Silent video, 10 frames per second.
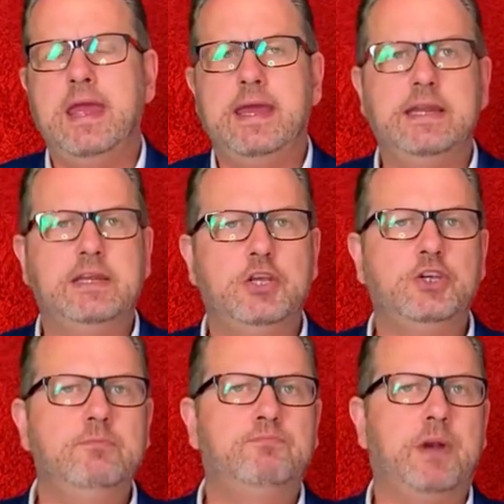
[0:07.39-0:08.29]
In
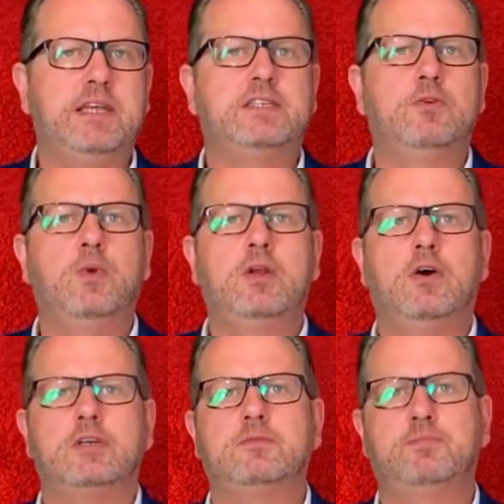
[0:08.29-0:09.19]
addition, Brexit will
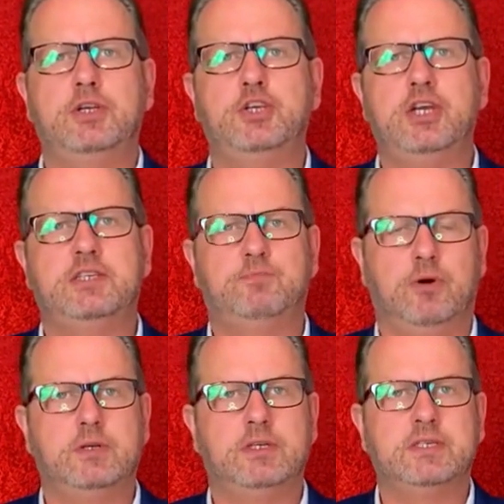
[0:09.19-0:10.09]
cost British
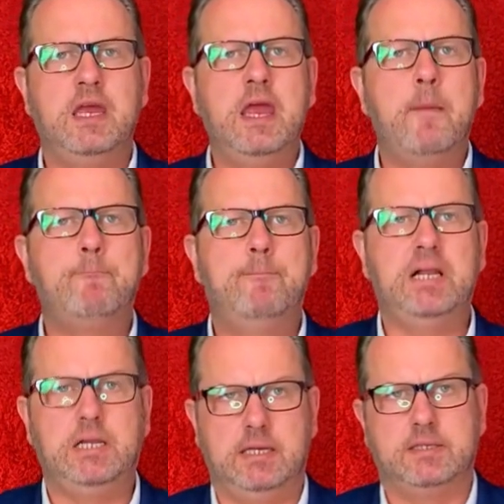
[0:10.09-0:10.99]
exporters
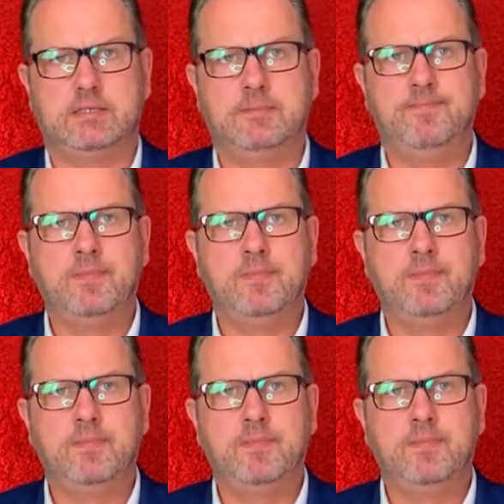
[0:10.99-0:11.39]
billions.